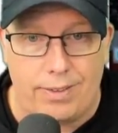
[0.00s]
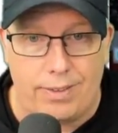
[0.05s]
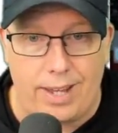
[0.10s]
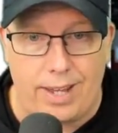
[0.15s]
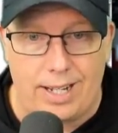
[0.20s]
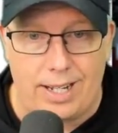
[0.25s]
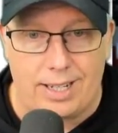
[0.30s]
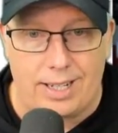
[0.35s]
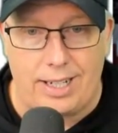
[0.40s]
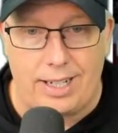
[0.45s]

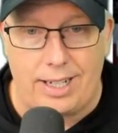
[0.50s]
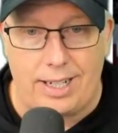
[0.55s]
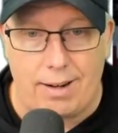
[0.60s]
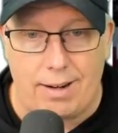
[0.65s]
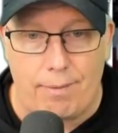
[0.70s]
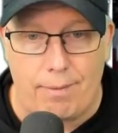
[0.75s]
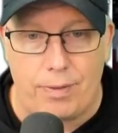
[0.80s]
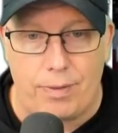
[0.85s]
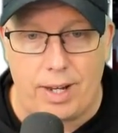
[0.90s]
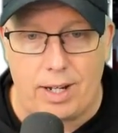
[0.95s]
take
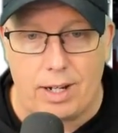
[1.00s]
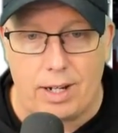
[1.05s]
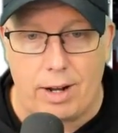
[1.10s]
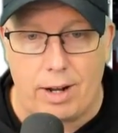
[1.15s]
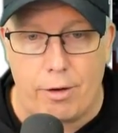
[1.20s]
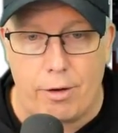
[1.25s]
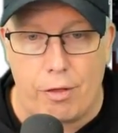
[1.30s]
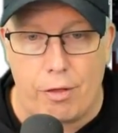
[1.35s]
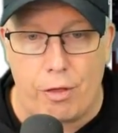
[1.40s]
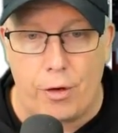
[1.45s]
the take
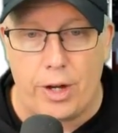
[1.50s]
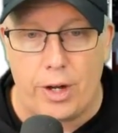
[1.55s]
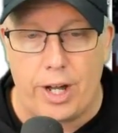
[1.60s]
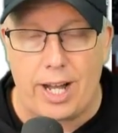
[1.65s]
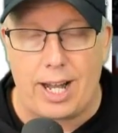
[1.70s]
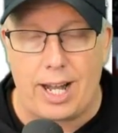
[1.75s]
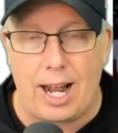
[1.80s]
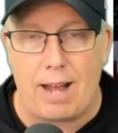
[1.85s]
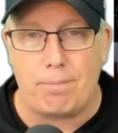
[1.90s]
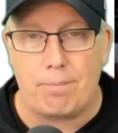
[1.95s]
under
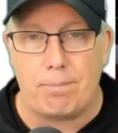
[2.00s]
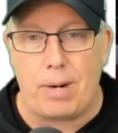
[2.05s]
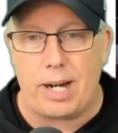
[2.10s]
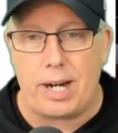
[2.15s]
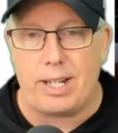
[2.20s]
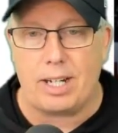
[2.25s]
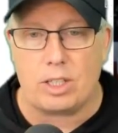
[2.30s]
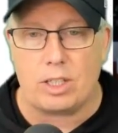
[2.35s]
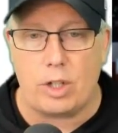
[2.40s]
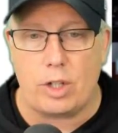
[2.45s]
38.5,
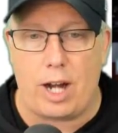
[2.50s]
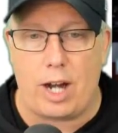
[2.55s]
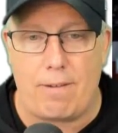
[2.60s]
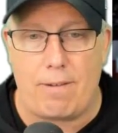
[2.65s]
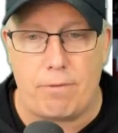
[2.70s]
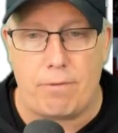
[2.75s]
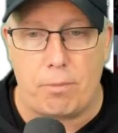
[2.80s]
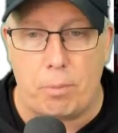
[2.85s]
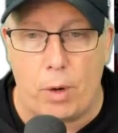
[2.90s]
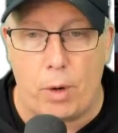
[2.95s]
buy the extra
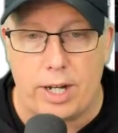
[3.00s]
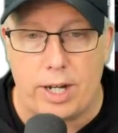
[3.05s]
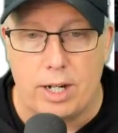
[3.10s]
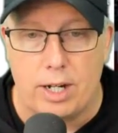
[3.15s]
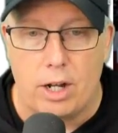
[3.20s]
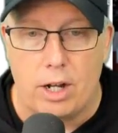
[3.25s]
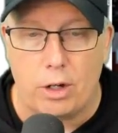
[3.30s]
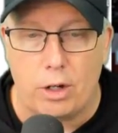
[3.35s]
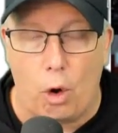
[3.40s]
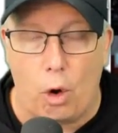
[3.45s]
half a point,
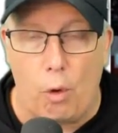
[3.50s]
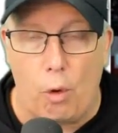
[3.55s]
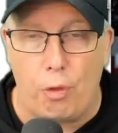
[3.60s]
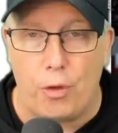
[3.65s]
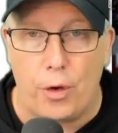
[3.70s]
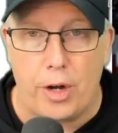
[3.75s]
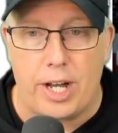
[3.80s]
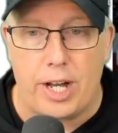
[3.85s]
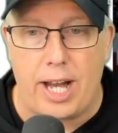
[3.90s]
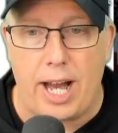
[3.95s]
go
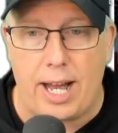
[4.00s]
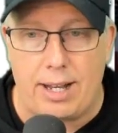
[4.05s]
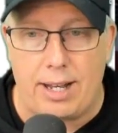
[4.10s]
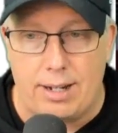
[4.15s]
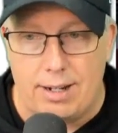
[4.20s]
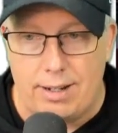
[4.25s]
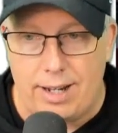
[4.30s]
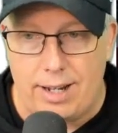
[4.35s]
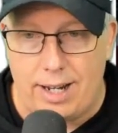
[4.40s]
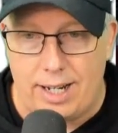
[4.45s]
38,
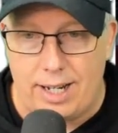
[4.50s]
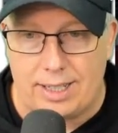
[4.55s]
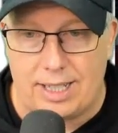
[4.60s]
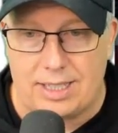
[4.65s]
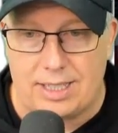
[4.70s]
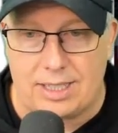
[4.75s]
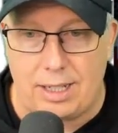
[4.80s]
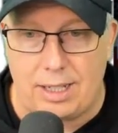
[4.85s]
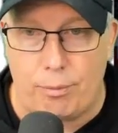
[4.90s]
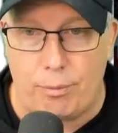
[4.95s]
and
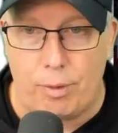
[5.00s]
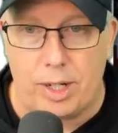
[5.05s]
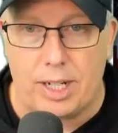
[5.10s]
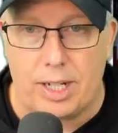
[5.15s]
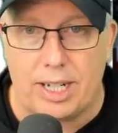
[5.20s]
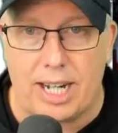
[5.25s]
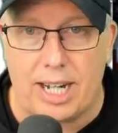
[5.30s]
let's see if we can